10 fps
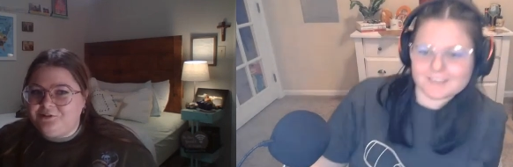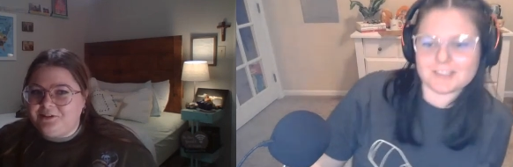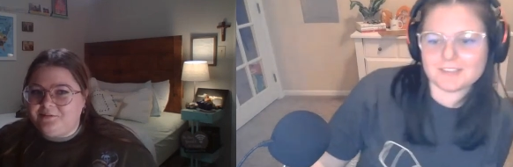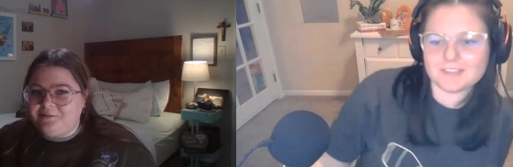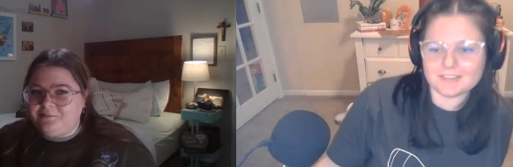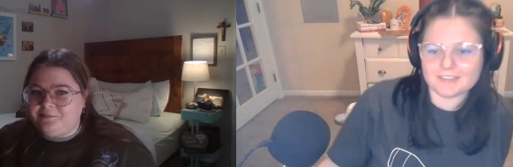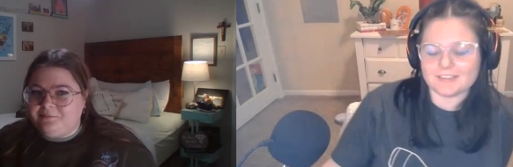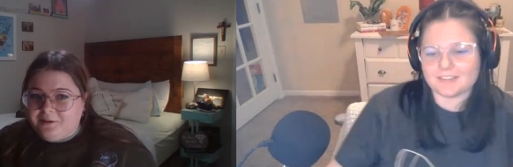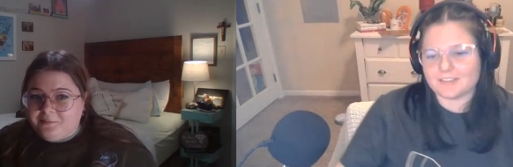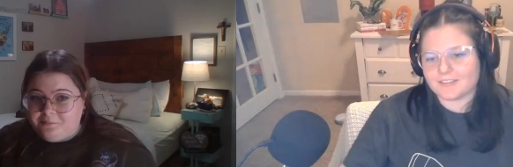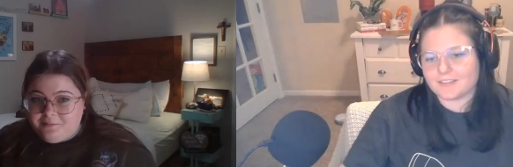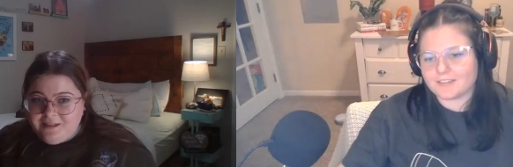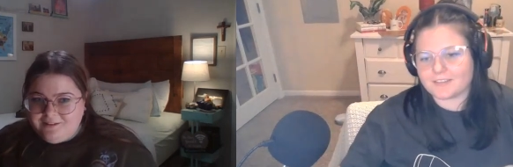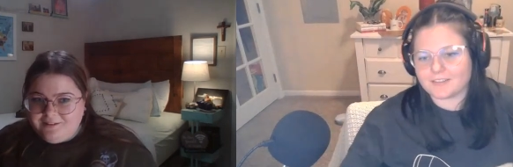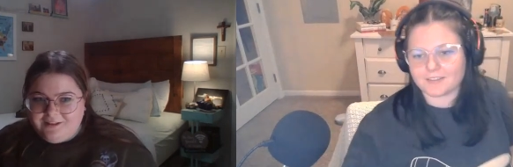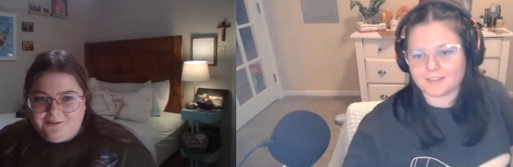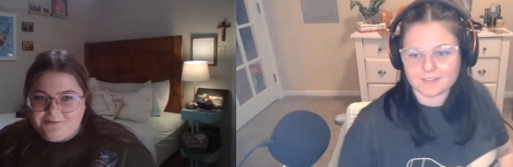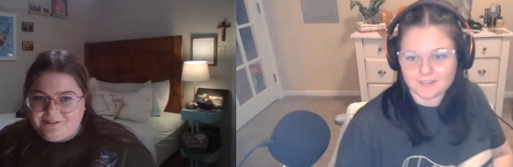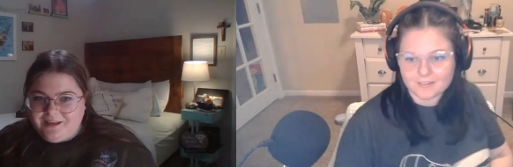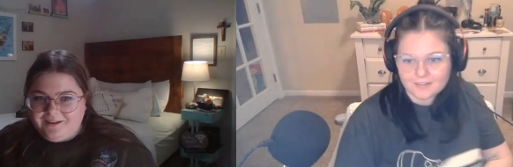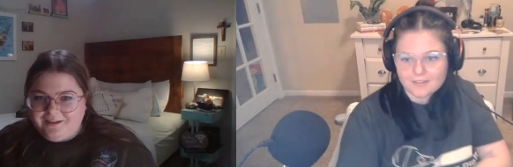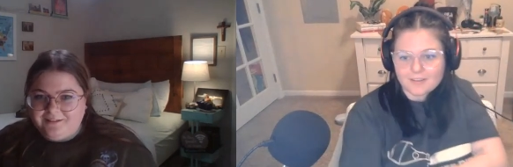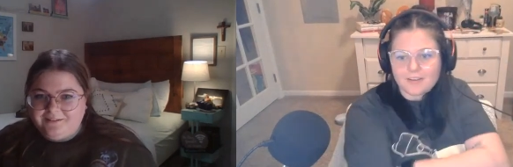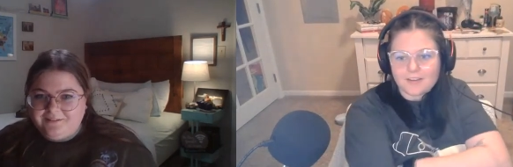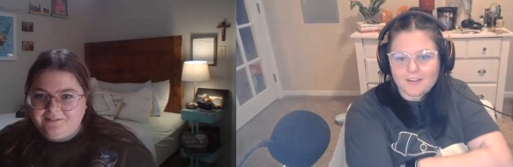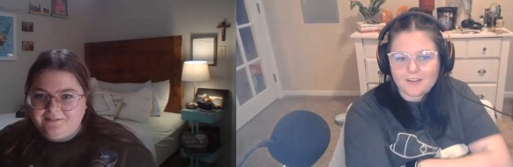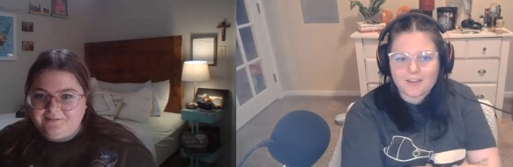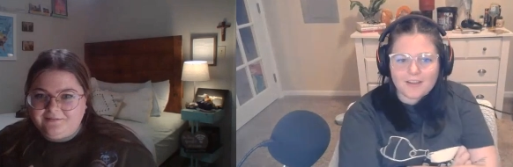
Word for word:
Speaker 1: And she's like, uh, "Me upset?